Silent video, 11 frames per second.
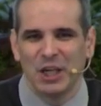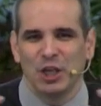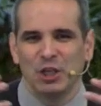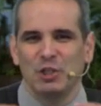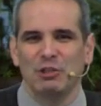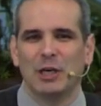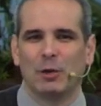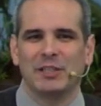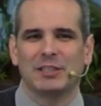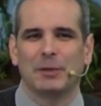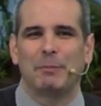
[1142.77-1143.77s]
Do you
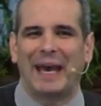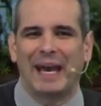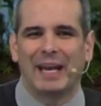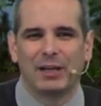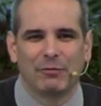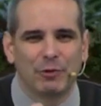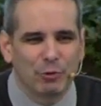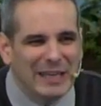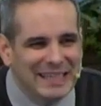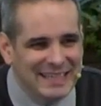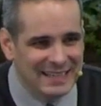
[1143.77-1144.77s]
notice the pattern of
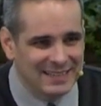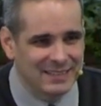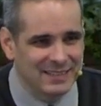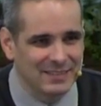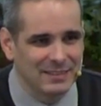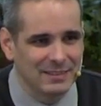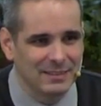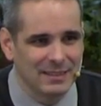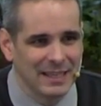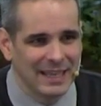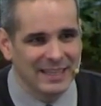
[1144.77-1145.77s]
greediness?
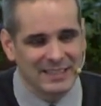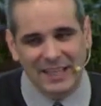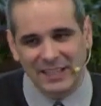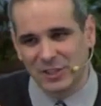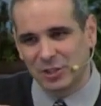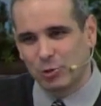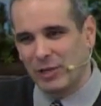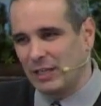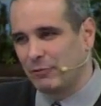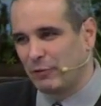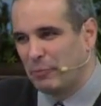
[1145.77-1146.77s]
It's not just
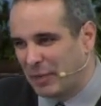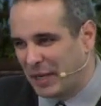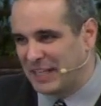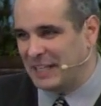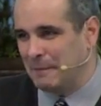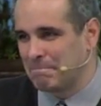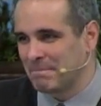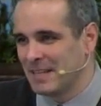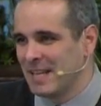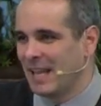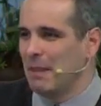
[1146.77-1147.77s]
greedy for money.
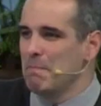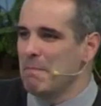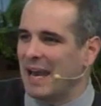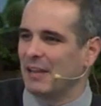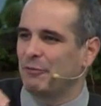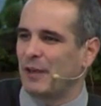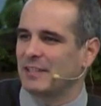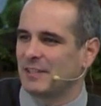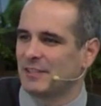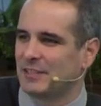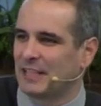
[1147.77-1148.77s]
It manifests
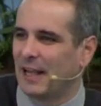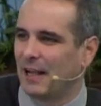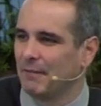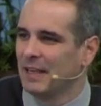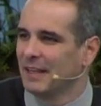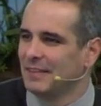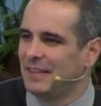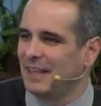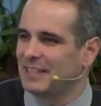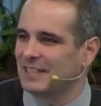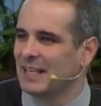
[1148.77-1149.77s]
itself.
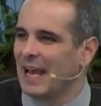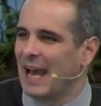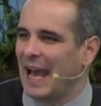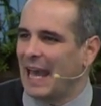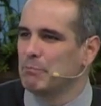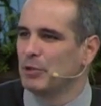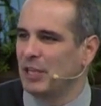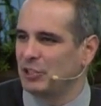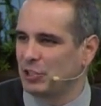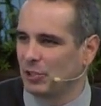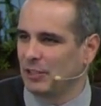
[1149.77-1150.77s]
This
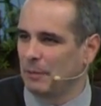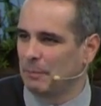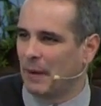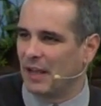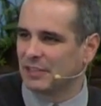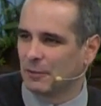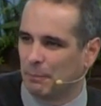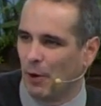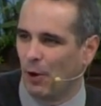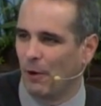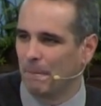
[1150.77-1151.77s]
admonition of the Apostle
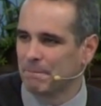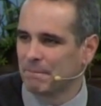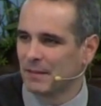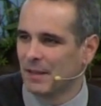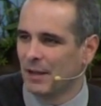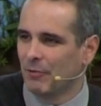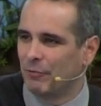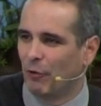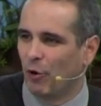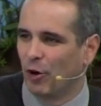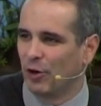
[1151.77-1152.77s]
Paul
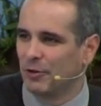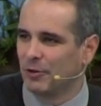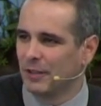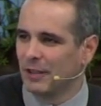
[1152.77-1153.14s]
for